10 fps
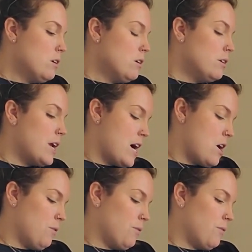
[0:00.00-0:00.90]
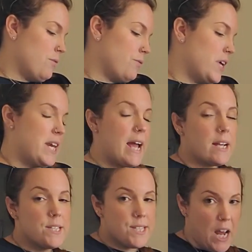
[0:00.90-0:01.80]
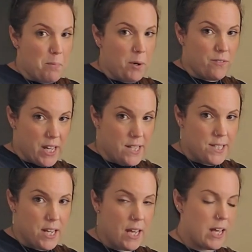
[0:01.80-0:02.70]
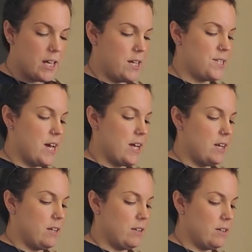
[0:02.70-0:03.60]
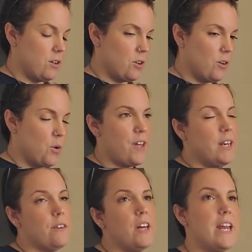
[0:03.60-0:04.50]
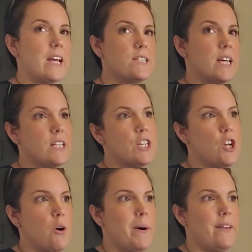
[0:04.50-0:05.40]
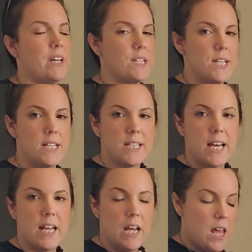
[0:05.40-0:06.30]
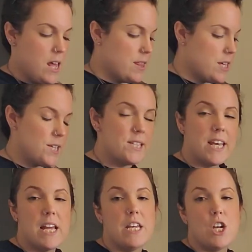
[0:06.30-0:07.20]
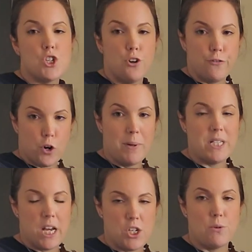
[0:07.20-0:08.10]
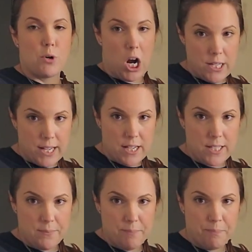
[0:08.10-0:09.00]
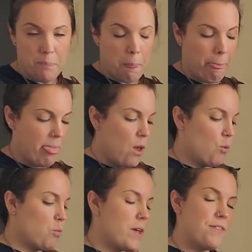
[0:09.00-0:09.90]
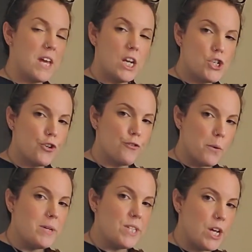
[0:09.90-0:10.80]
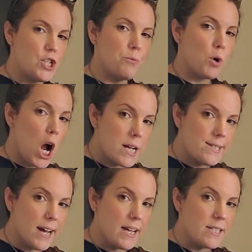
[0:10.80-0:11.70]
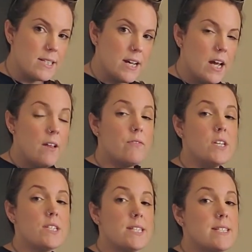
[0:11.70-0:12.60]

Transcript: Now, the next step of this is that, or the next thing to know about this is that this is the initial fermentation process. With the initial fermentation process, this does